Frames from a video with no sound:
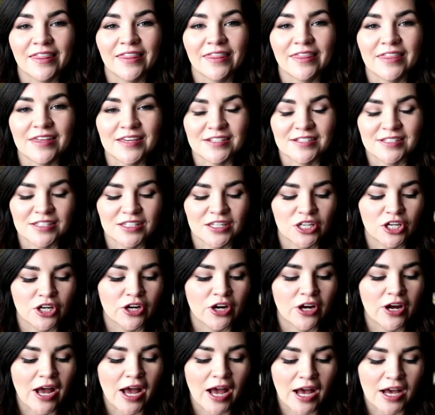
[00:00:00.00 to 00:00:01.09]
this
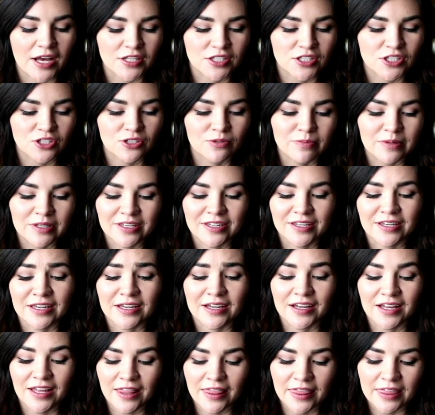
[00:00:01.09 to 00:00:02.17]
year has to be
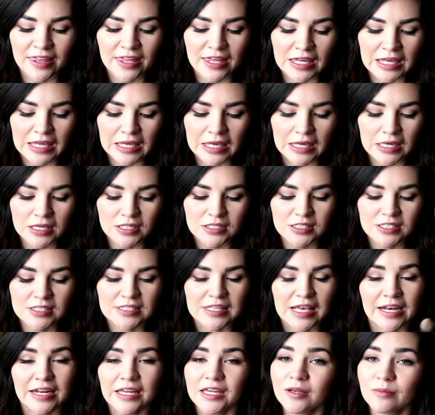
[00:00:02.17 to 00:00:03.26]
the
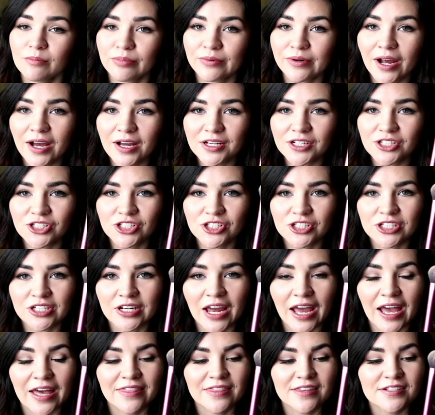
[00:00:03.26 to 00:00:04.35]
setting brush.
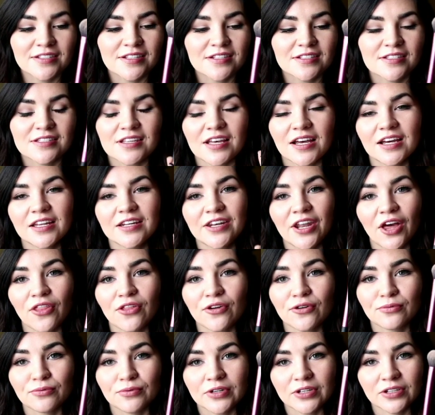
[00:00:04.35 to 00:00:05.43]
And this is
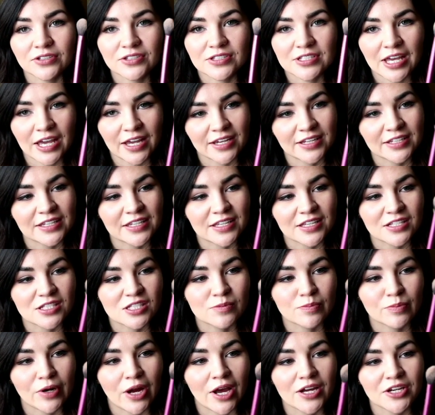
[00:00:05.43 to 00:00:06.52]
another Real Techniques
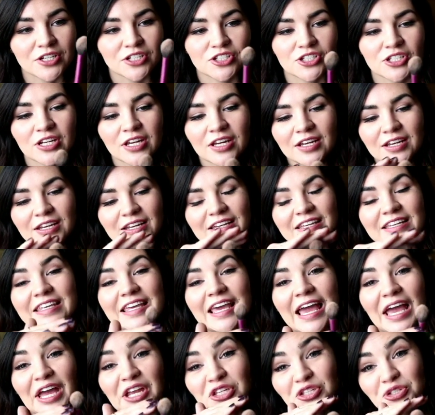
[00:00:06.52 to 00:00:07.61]
brush.
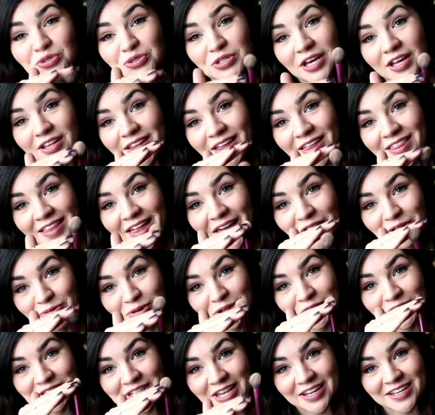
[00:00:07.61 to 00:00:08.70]
Can you tell I like
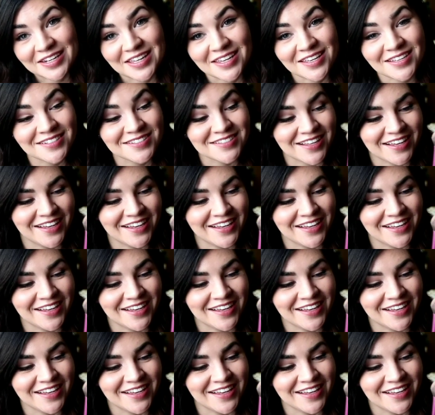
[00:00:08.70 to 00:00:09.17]
Real Techniques?